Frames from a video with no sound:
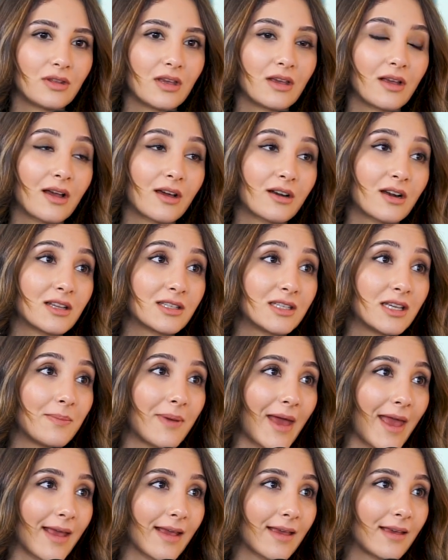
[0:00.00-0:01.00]
Garanti
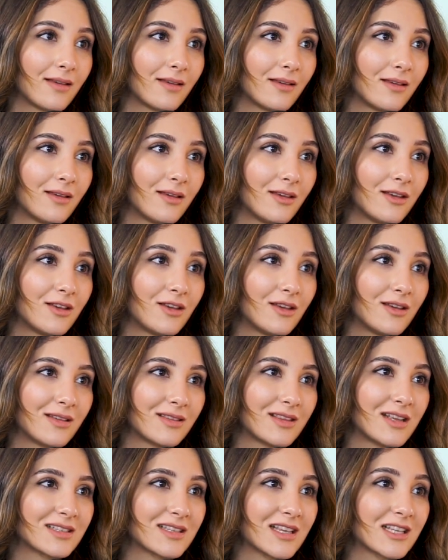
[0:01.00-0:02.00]
Bank.
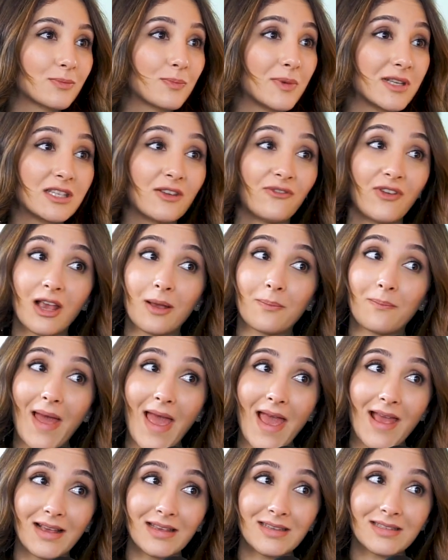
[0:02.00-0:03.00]
There's a specific
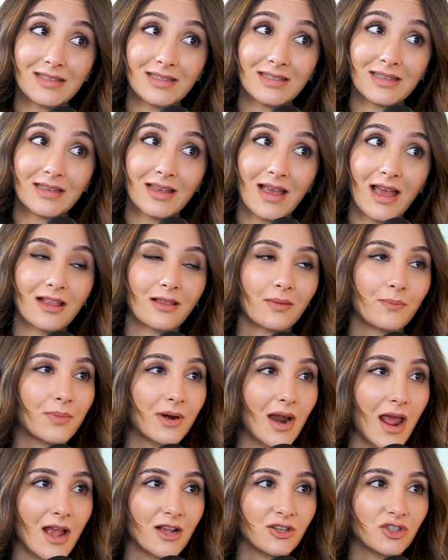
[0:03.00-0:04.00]
banks and
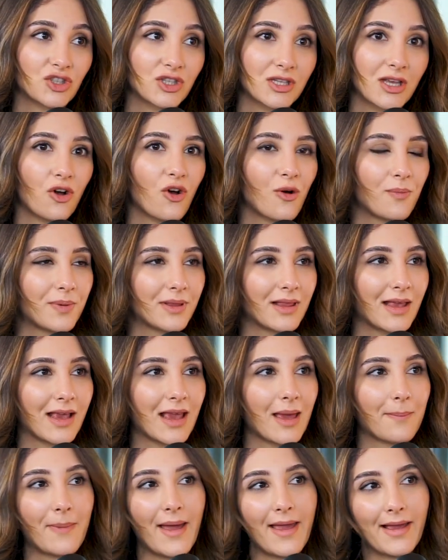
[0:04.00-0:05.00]
branch opening a
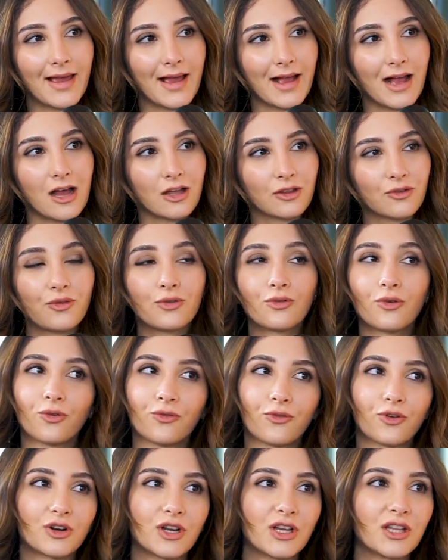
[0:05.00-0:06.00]
bank account for foreign